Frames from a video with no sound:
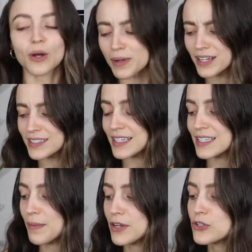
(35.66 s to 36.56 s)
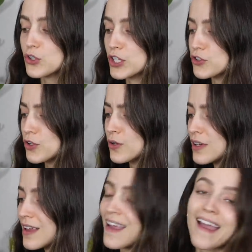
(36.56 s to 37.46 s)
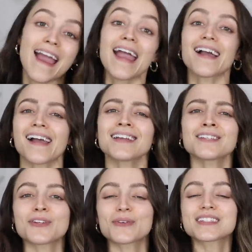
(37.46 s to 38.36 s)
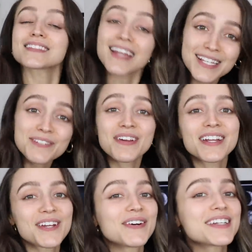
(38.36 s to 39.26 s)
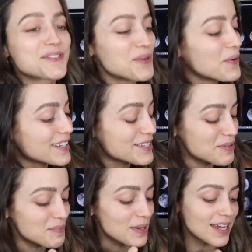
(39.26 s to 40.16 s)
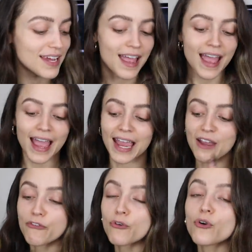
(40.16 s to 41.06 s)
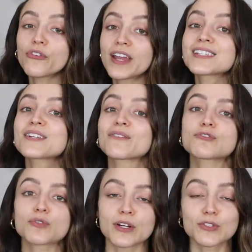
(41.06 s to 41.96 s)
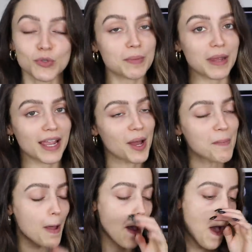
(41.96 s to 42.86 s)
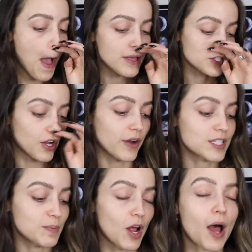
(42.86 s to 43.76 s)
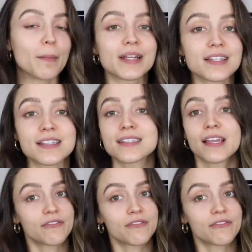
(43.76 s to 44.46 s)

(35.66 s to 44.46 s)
oh my God, did I say my usual intro? Hey guys, so today's video is going to be a full face of drugstore makeup. Sorry, it's been a hot minute since I